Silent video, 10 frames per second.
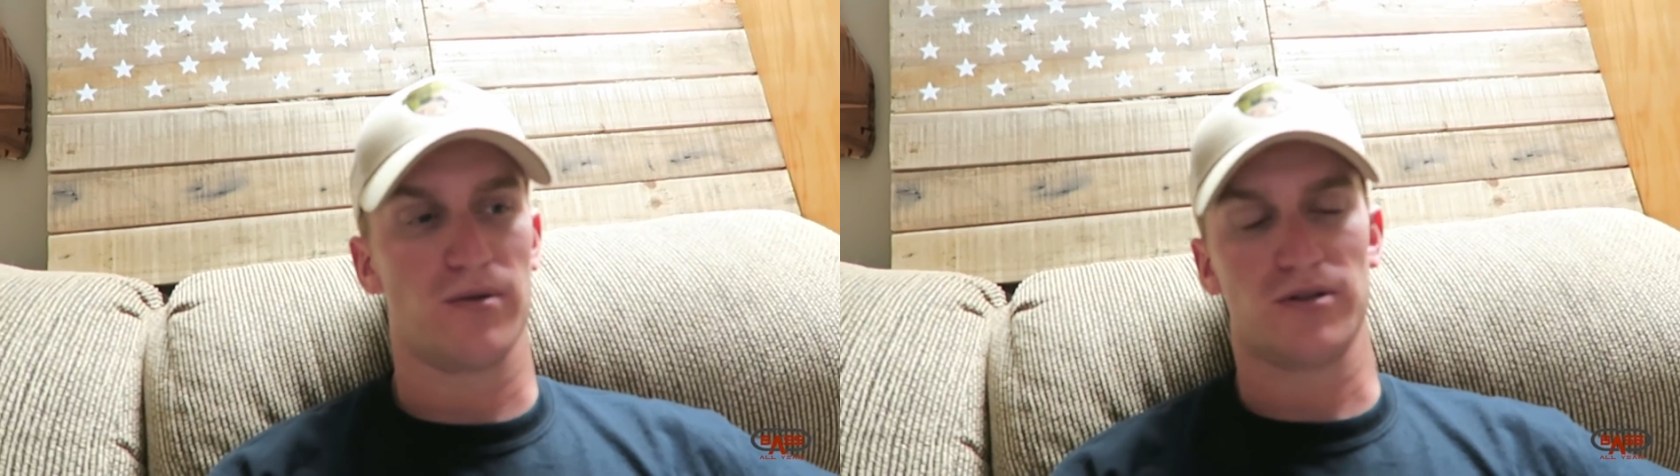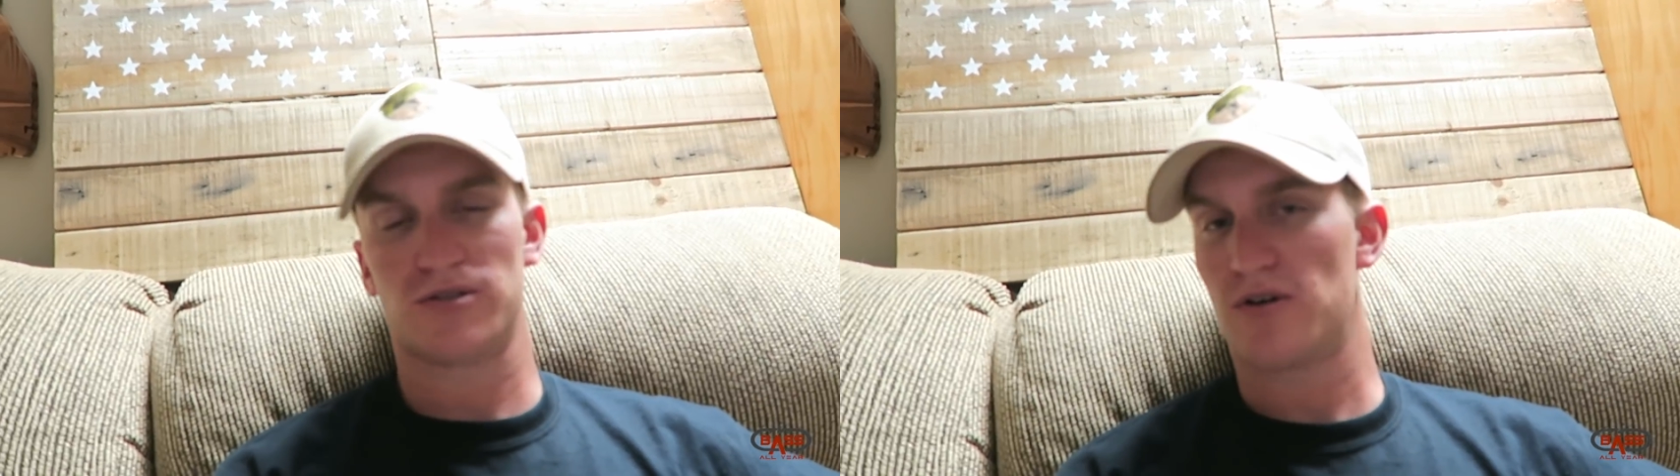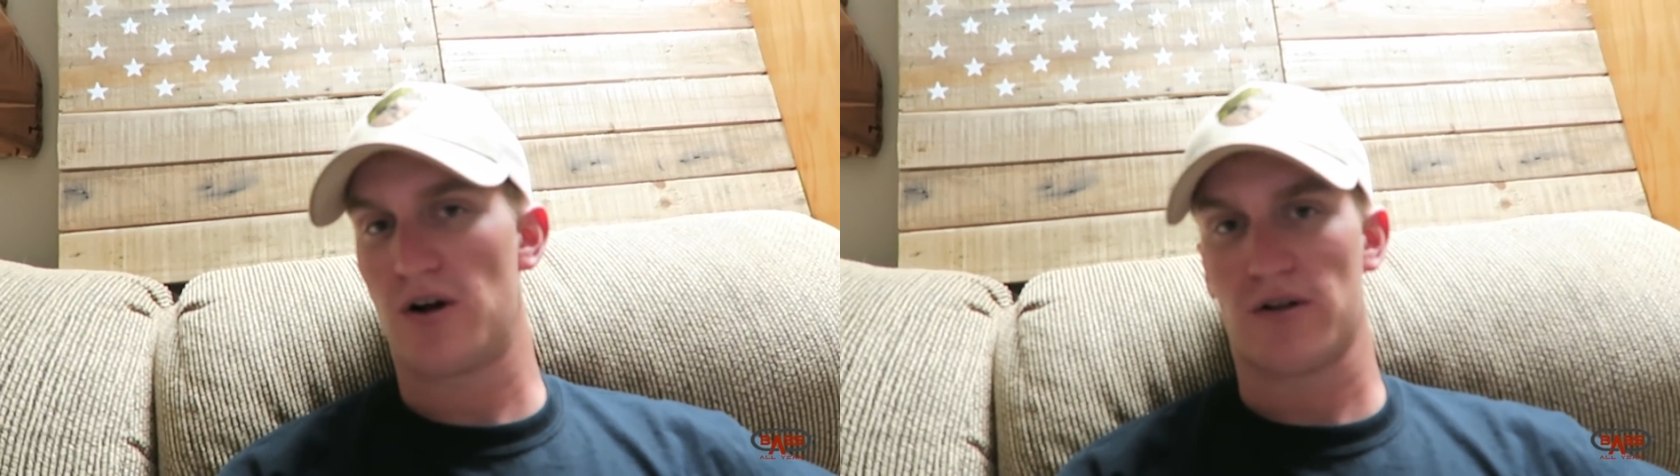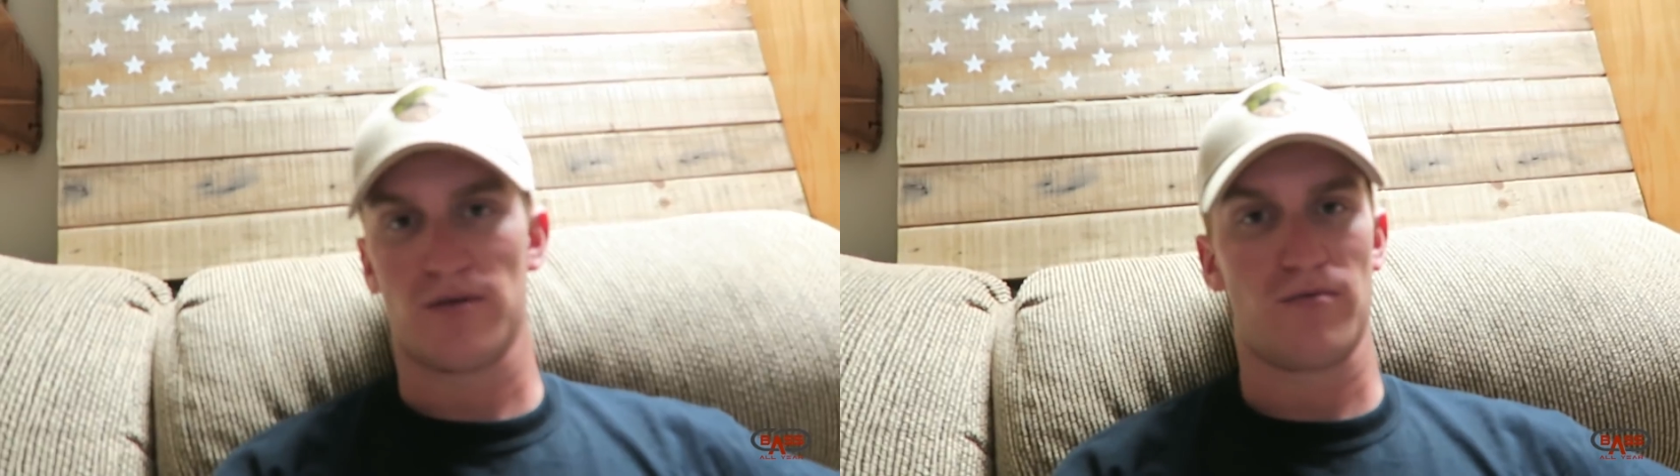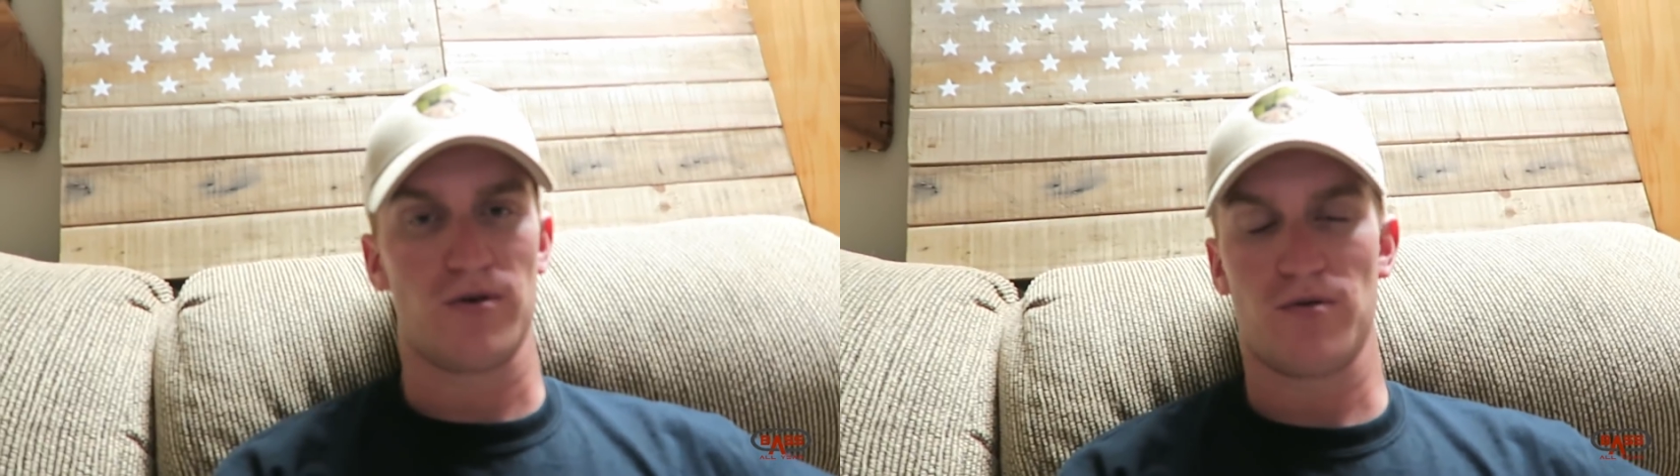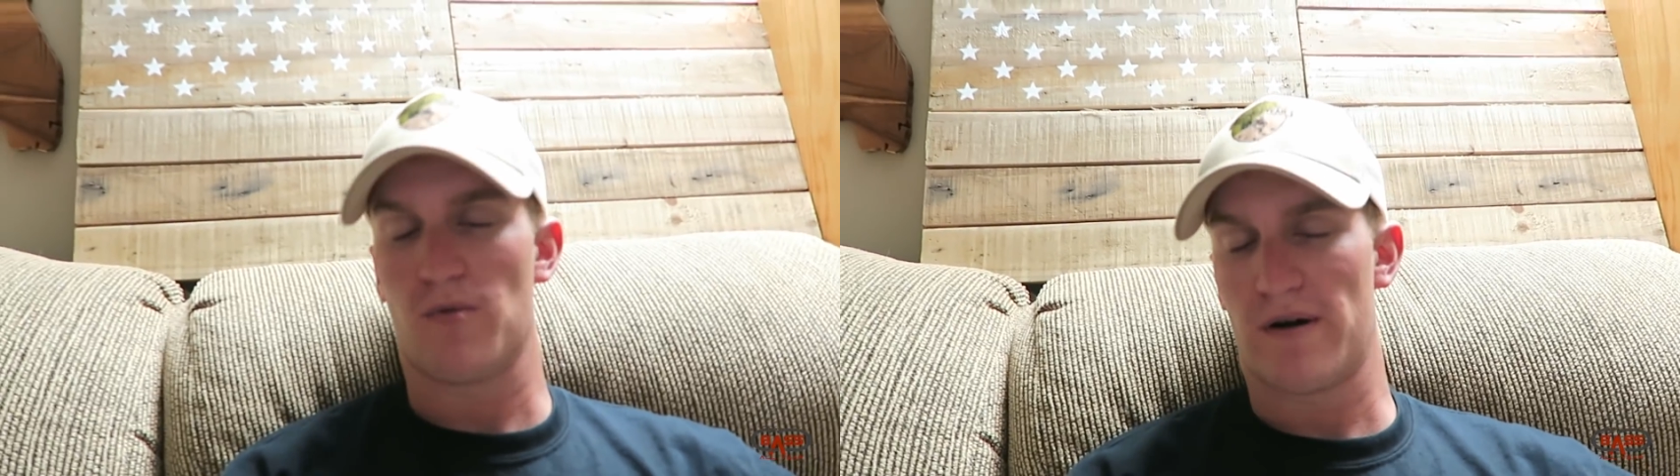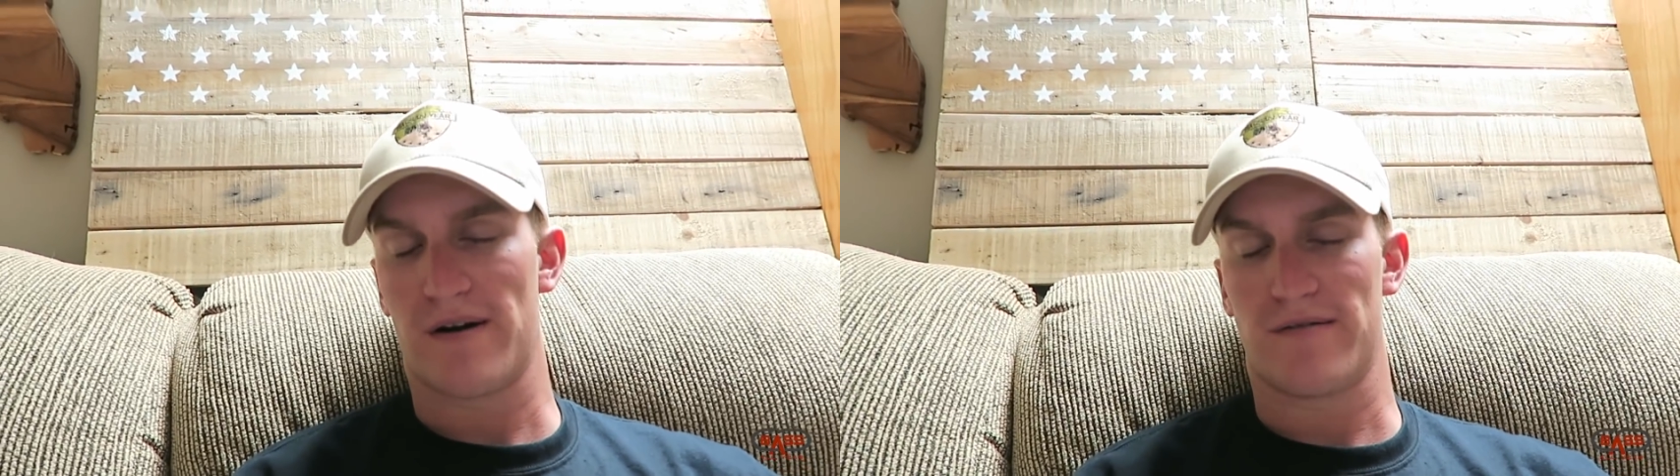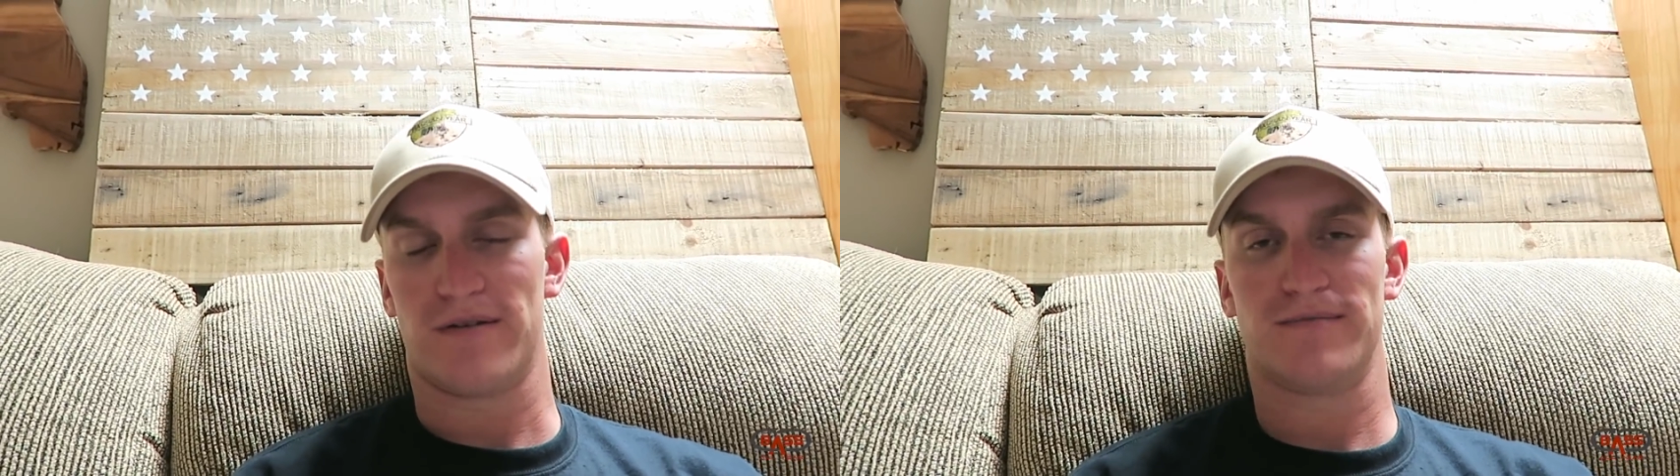the truck, the room, wherever.